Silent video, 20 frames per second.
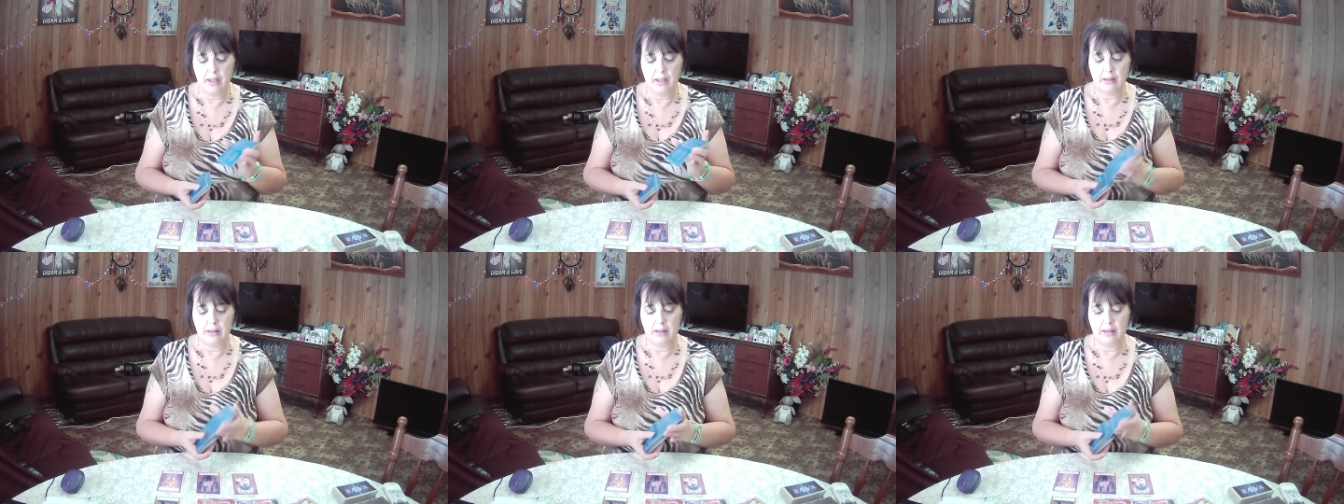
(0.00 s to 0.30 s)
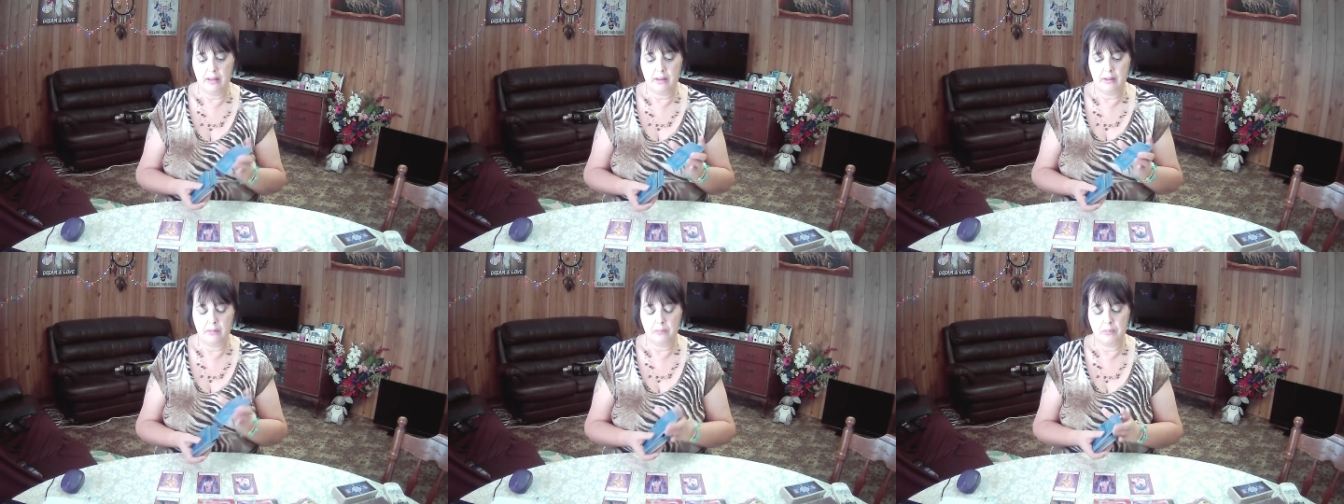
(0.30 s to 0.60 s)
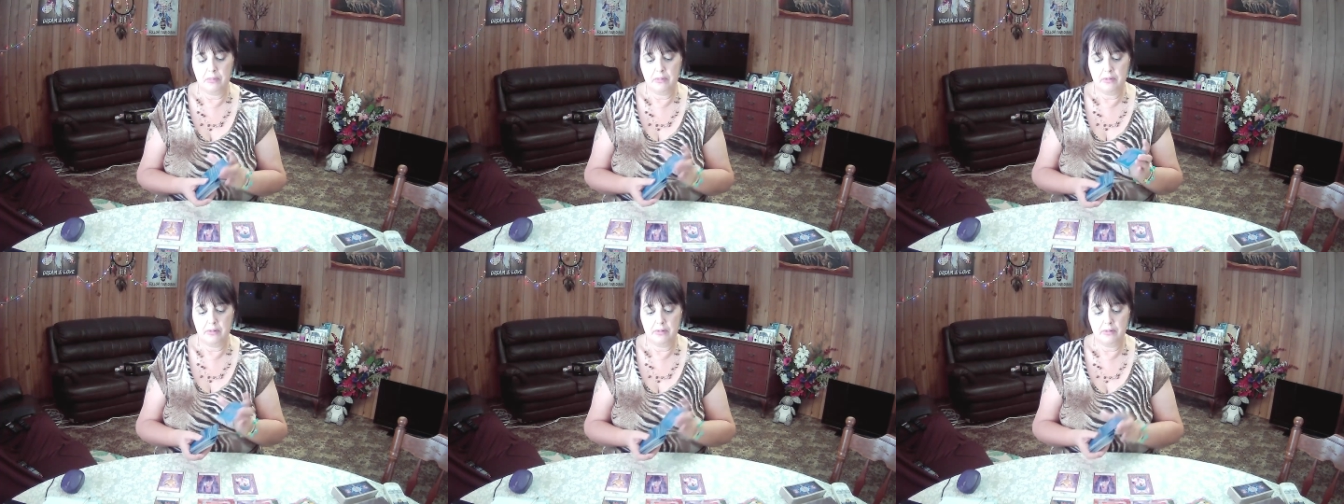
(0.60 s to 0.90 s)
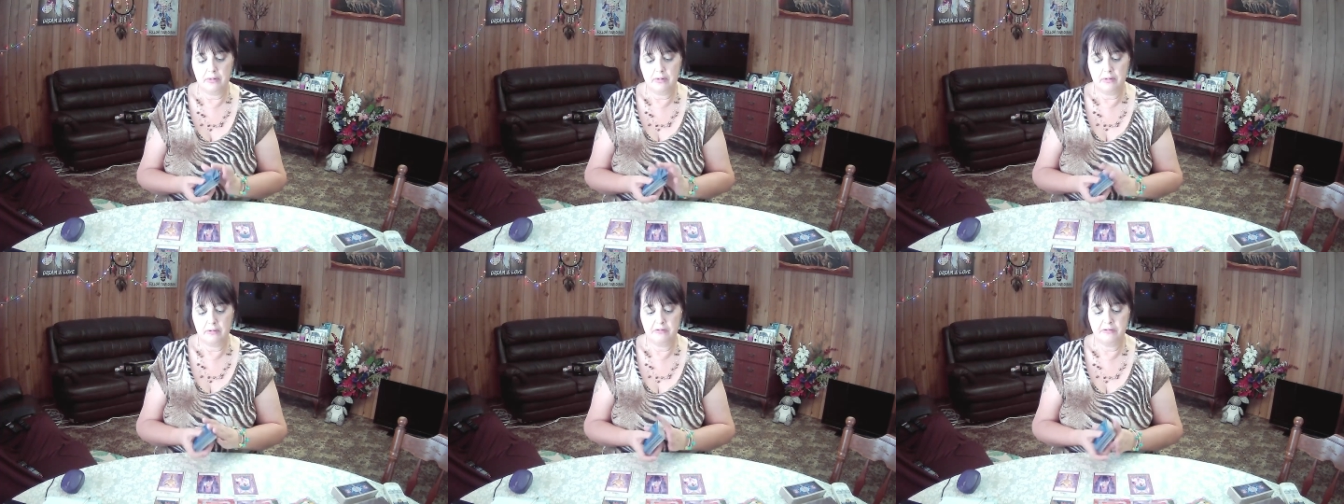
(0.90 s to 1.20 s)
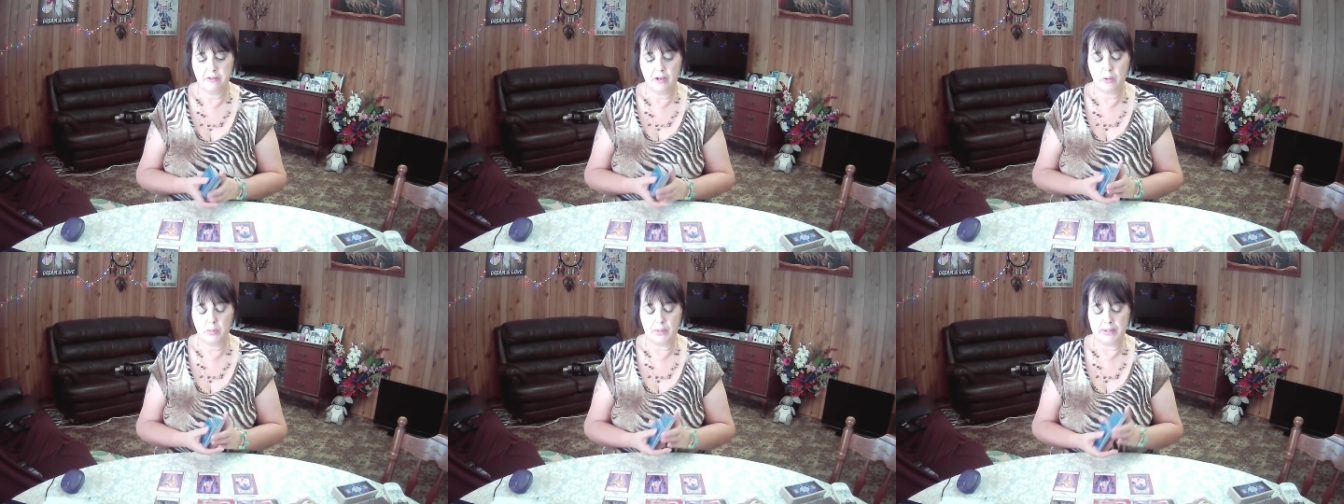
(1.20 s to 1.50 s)
um,
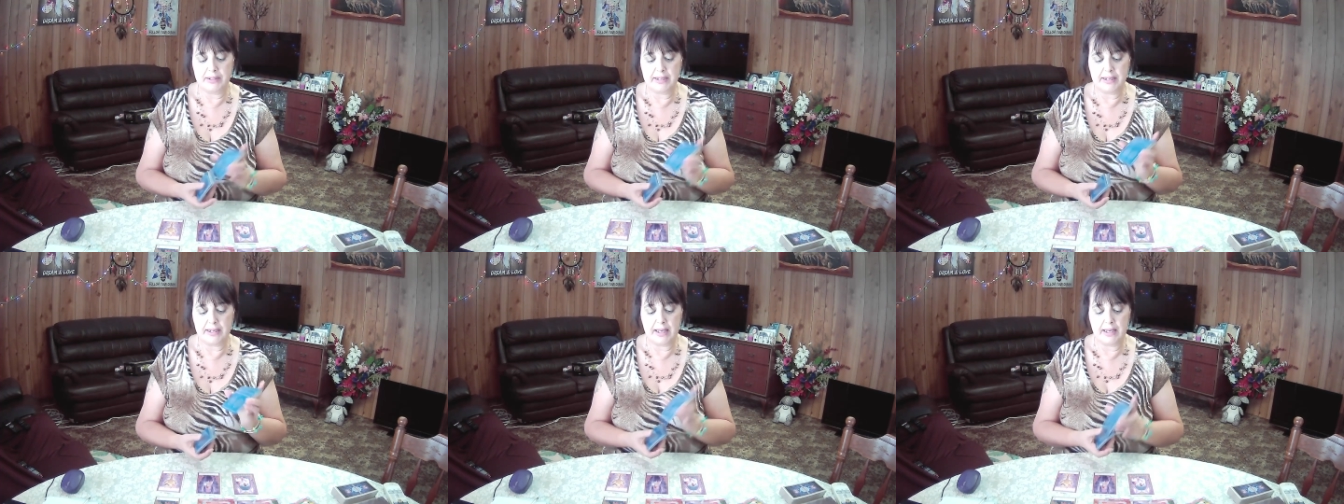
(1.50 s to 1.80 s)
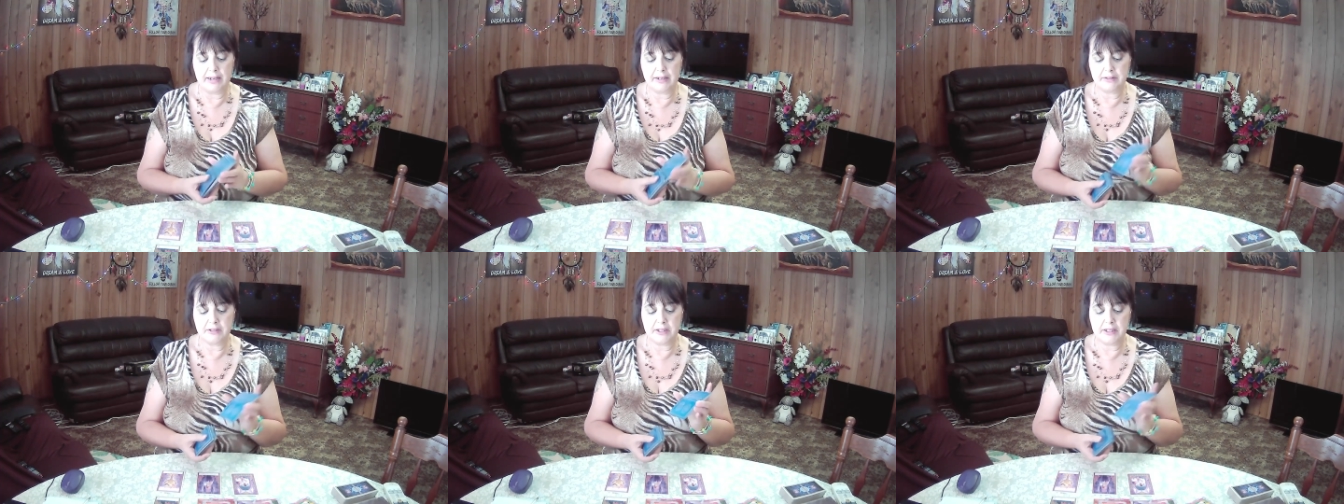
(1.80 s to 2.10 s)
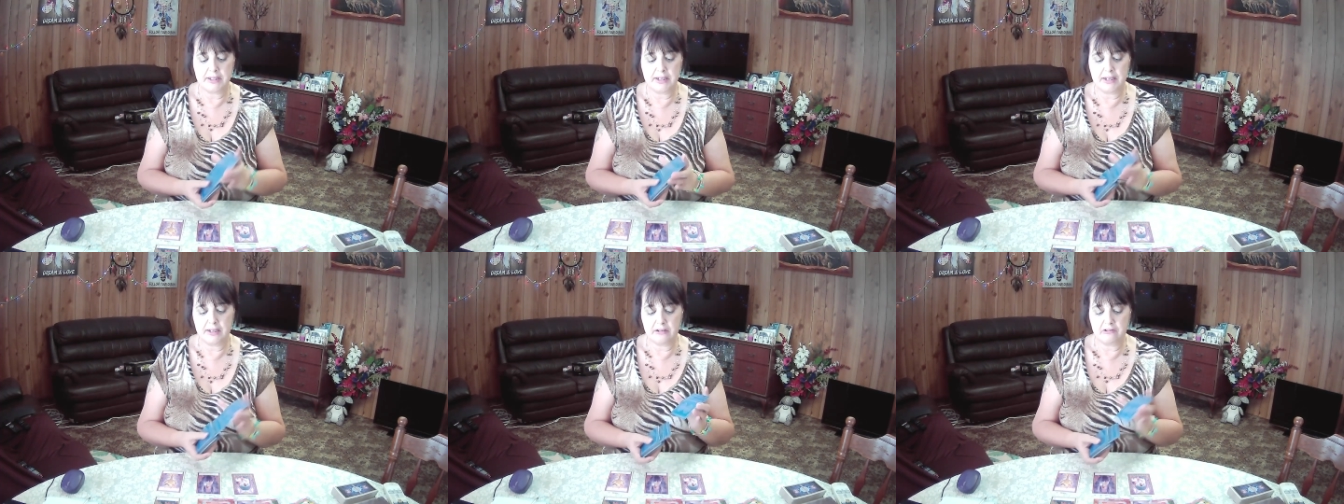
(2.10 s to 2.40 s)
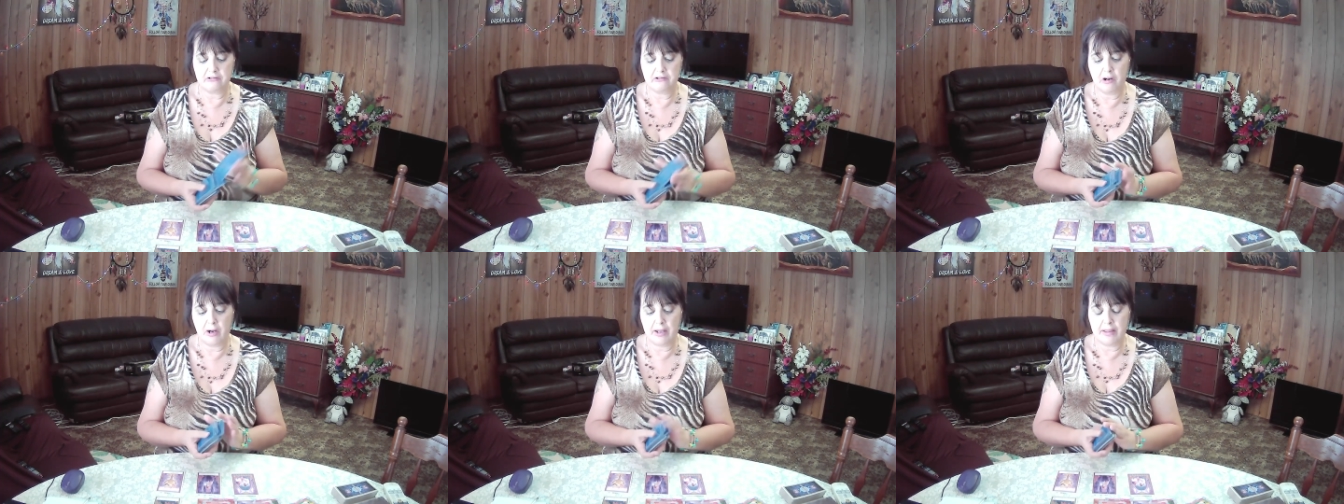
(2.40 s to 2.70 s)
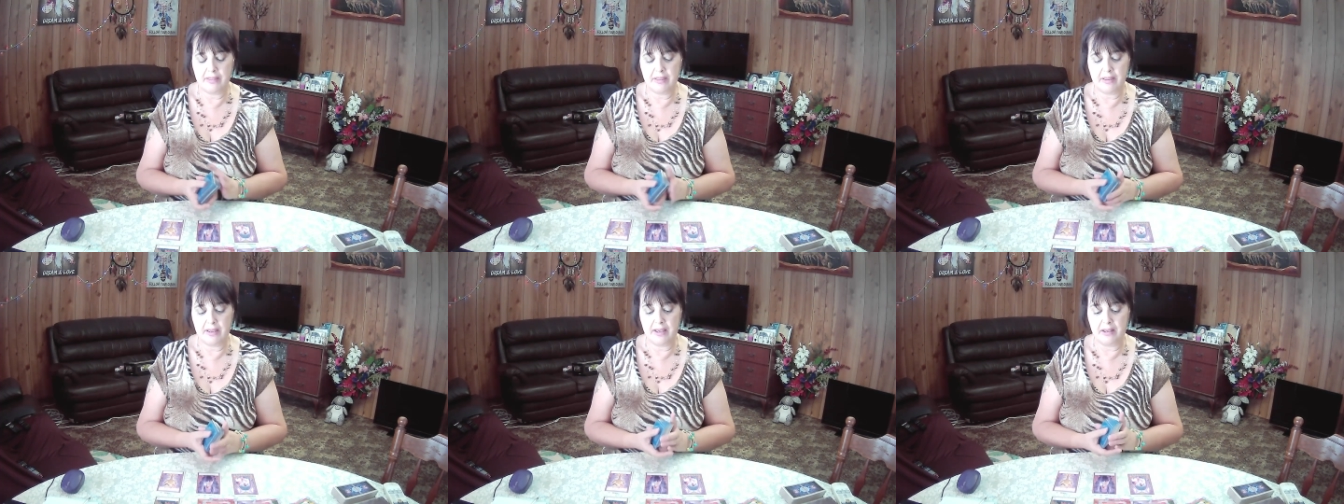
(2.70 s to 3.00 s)
following your gut instinct
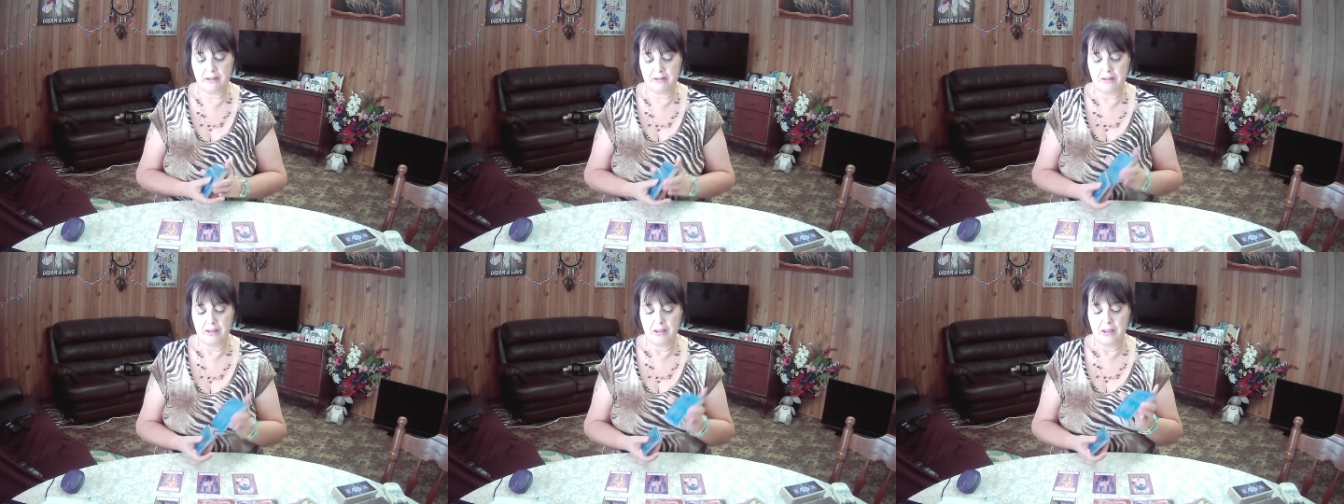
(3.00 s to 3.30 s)
right there.